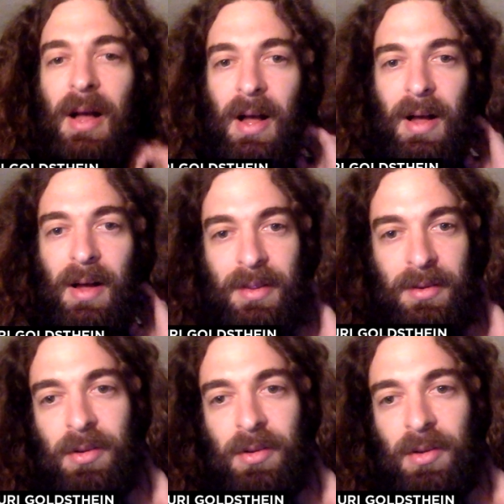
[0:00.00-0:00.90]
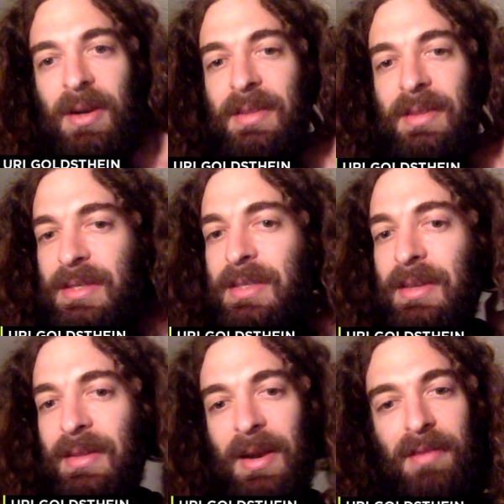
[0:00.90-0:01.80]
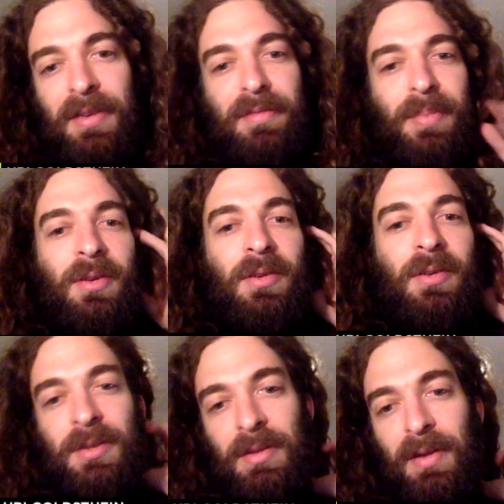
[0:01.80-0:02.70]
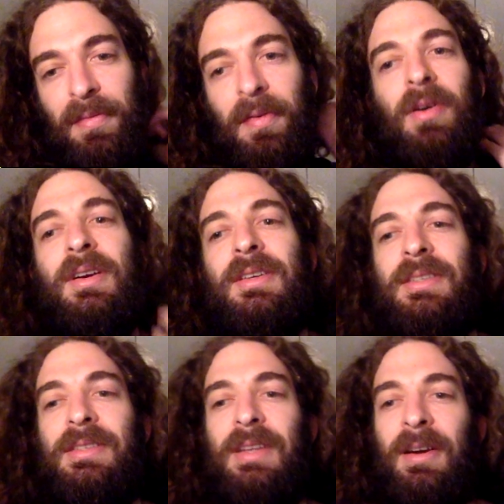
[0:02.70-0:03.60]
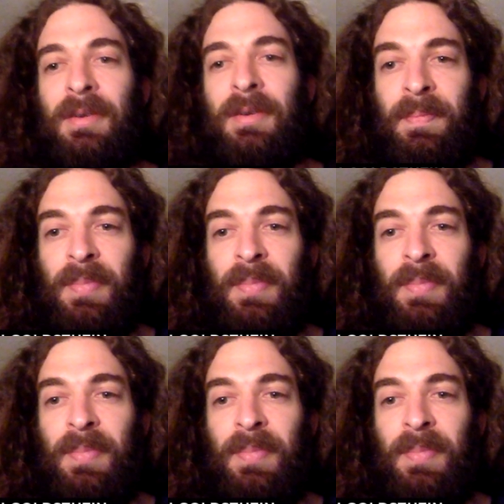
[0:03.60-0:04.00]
not only the city Tel Aviv, but also the forecast there.